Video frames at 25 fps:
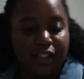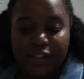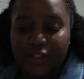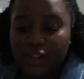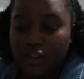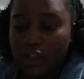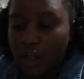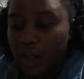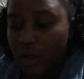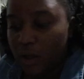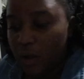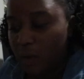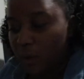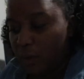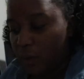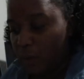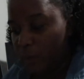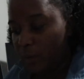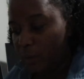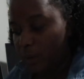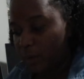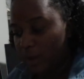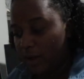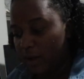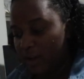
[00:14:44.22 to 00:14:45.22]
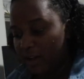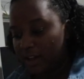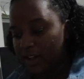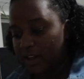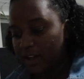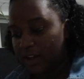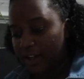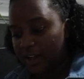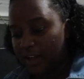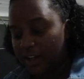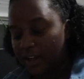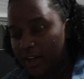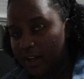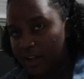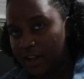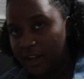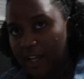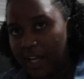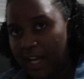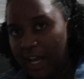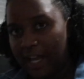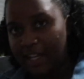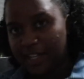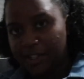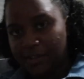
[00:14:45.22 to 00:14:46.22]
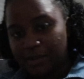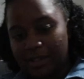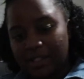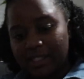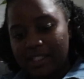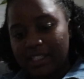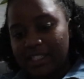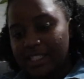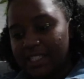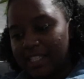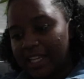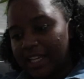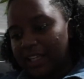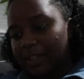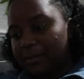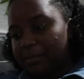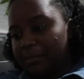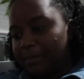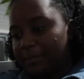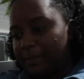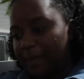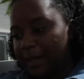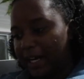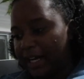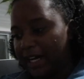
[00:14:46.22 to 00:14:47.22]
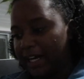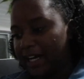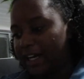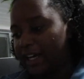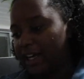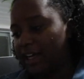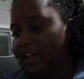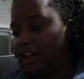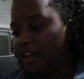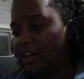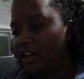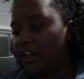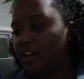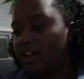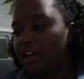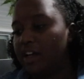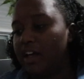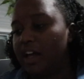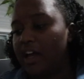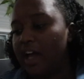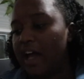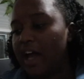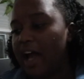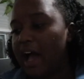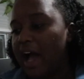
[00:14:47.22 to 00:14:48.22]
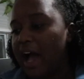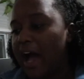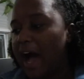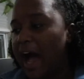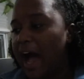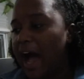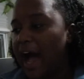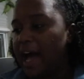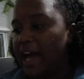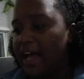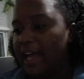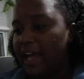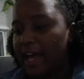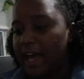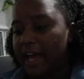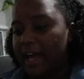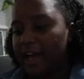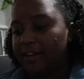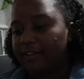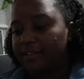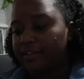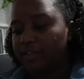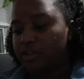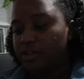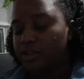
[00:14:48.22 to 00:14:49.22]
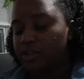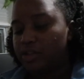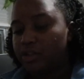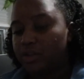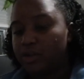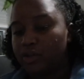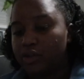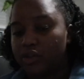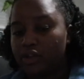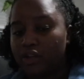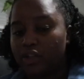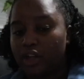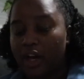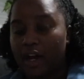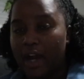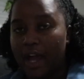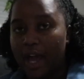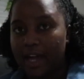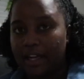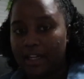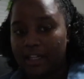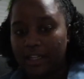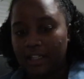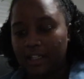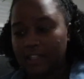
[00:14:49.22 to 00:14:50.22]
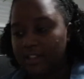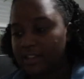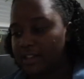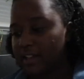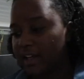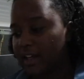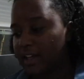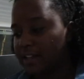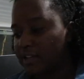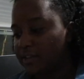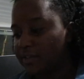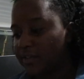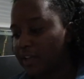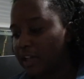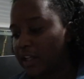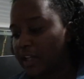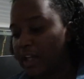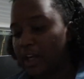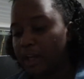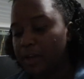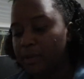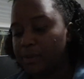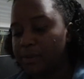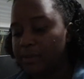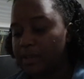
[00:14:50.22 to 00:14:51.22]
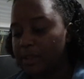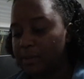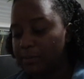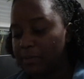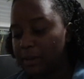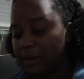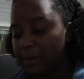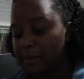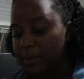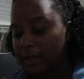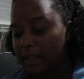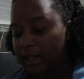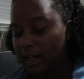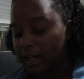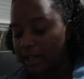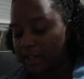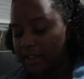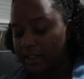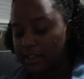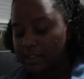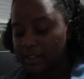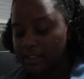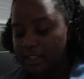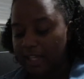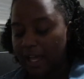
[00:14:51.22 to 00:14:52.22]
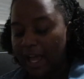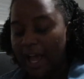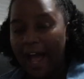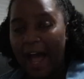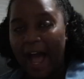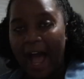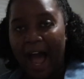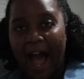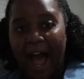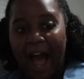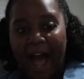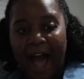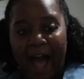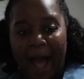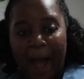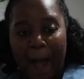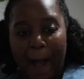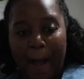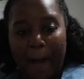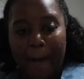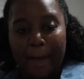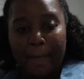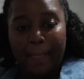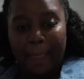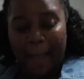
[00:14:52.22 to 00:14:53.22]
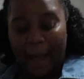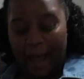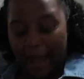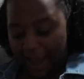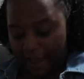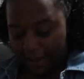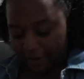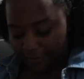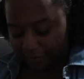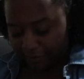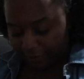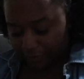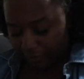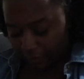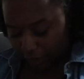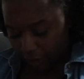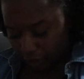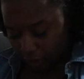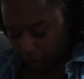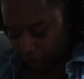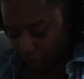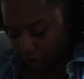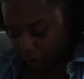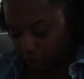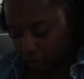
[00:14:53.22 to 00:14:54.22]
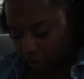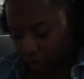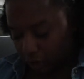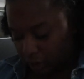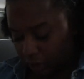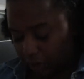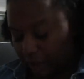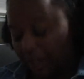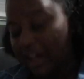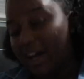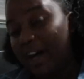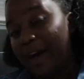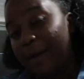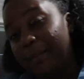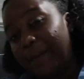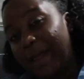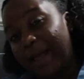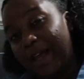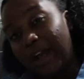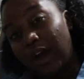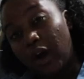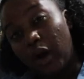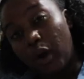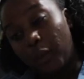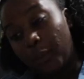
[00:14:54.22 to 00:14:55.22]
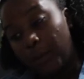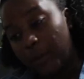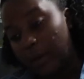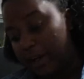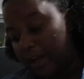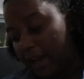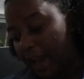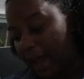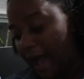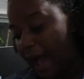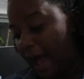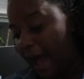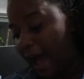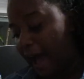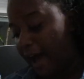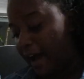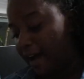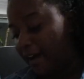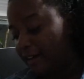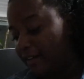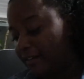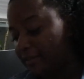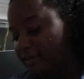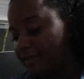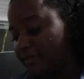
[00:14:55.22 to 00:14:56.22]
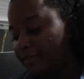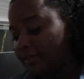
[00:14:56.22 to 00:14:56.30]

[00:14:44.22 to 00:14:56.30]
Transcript: So, I just wanted to say goodbye. I have to start editing today's video simply because I filled up like 1.5